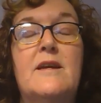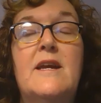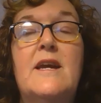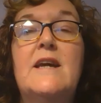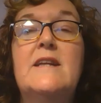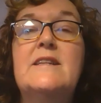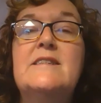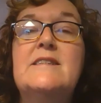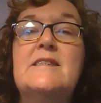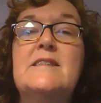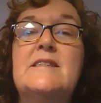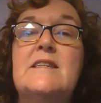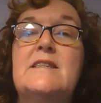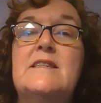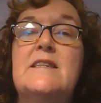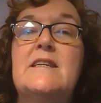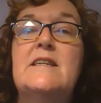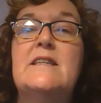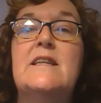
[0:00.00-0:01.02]
And this is the
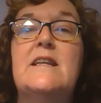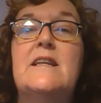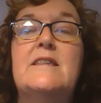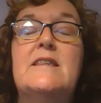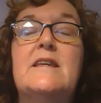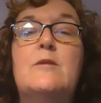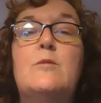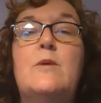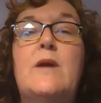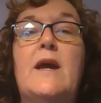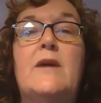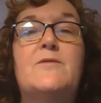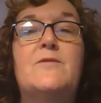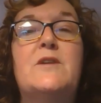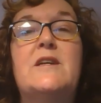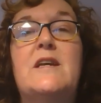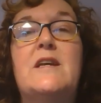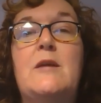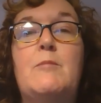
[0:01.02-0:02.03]
thing that I think we have
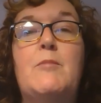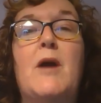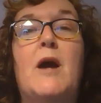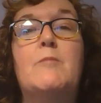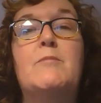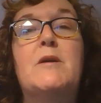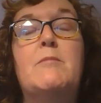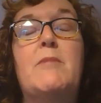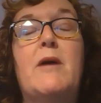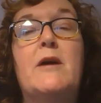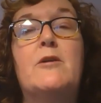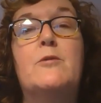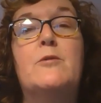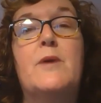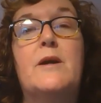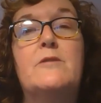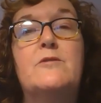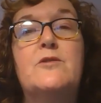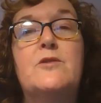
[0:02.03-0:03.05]
to keep coming back
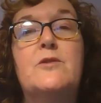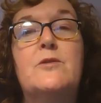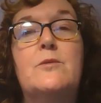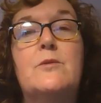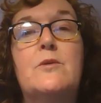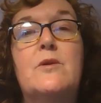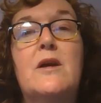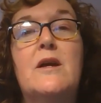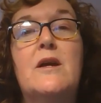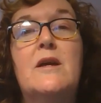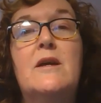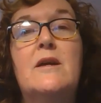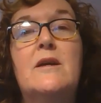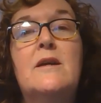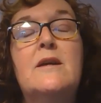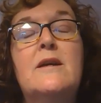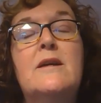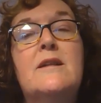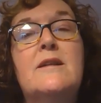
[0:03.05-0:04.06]
around to,
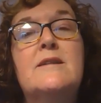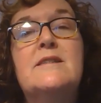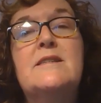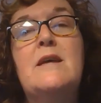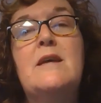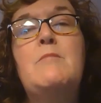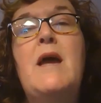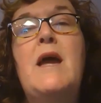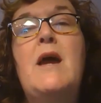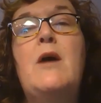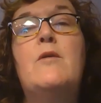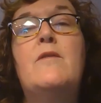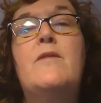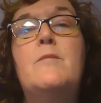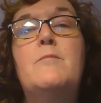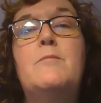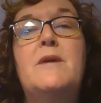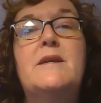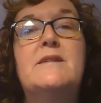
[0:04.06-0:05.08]
that somehow in
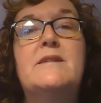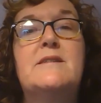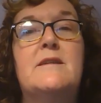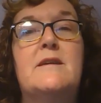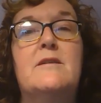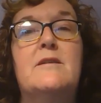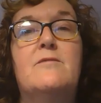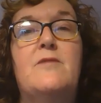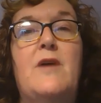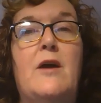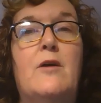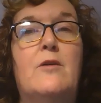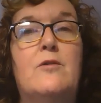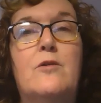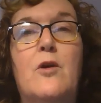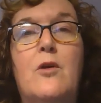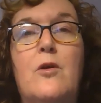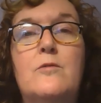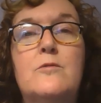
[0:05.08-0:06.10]
the midst of our
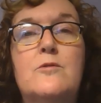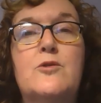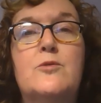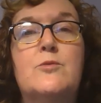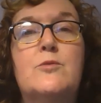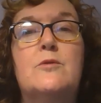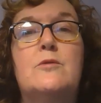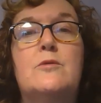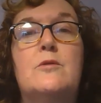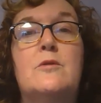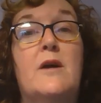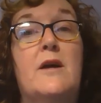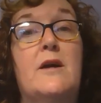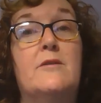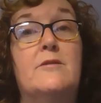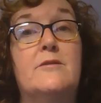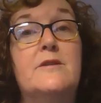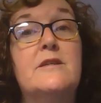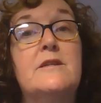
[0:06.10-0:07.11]
cultural
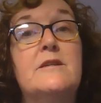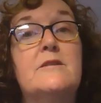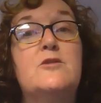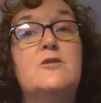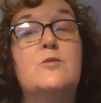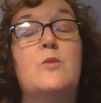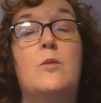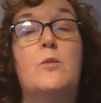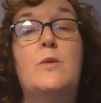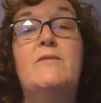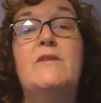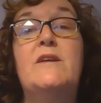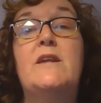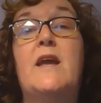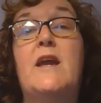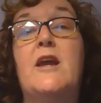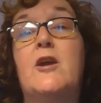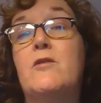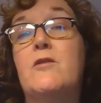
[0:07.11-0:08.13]
heritage, what we've
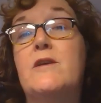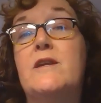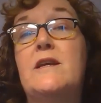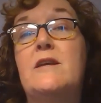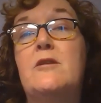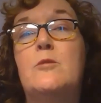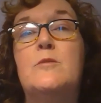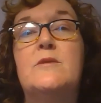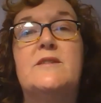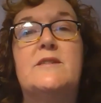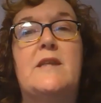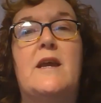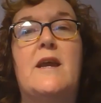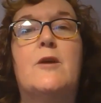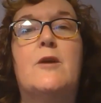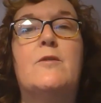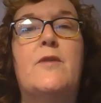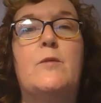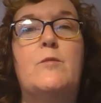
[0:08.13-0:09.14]
inherited, almost the
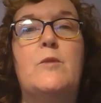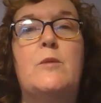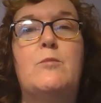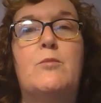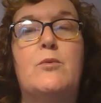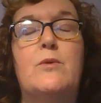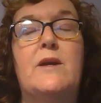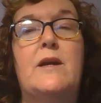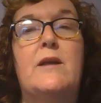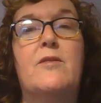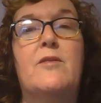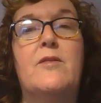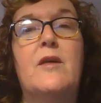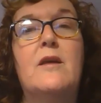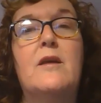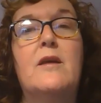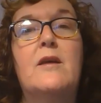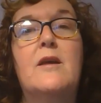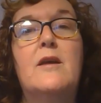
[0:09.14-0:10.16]
air that we breathe,
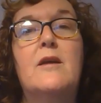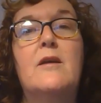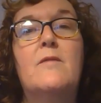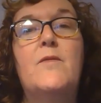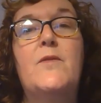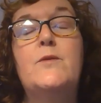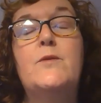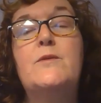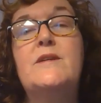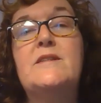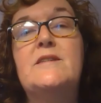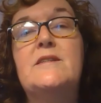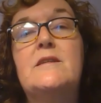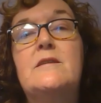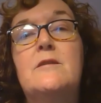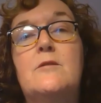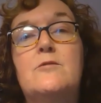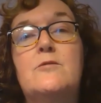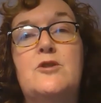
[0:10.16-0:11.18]
there is the
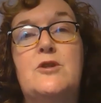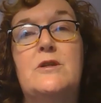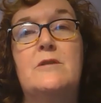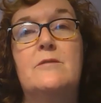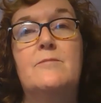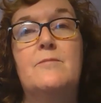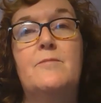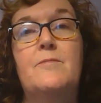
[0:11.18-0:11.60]
notion